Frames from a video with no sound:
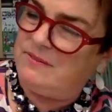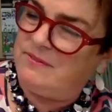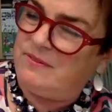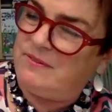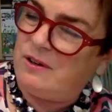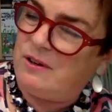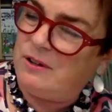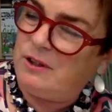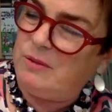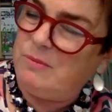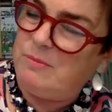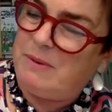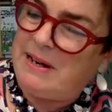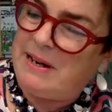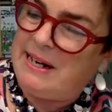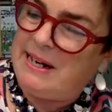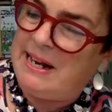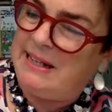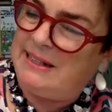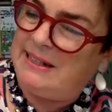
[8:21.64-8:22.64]
volume
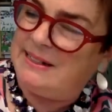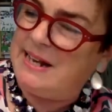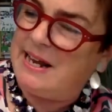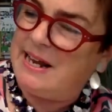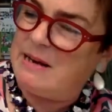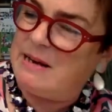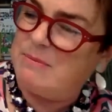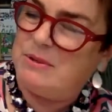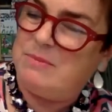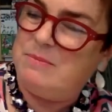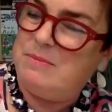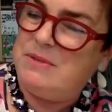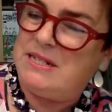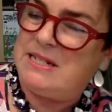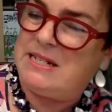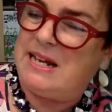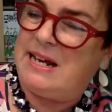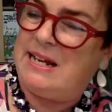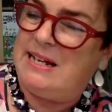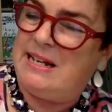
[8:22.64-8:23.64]
by Nathan
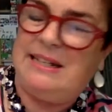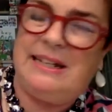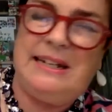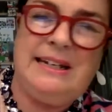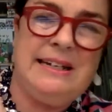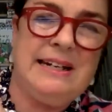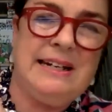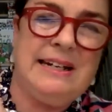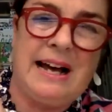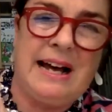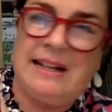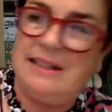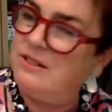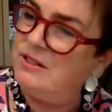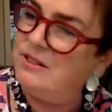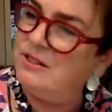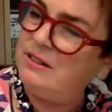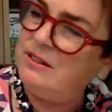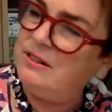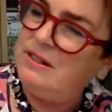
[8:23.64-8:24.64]
Abrams and Ian
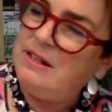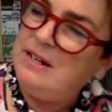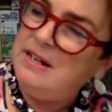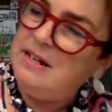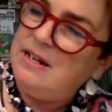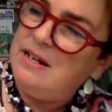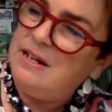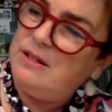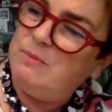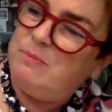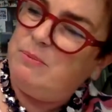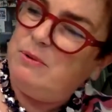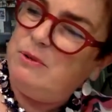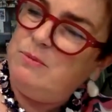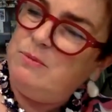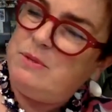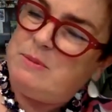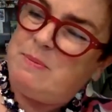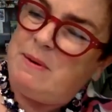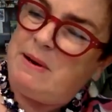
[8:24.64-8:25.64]
Hunter, the
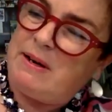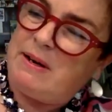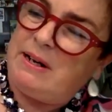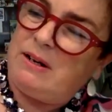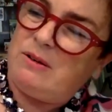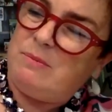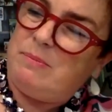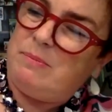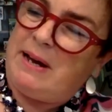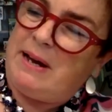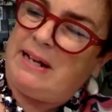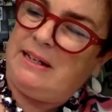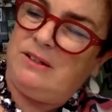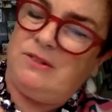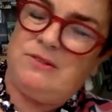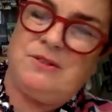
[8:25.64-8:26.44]
Bloomsbury Companion to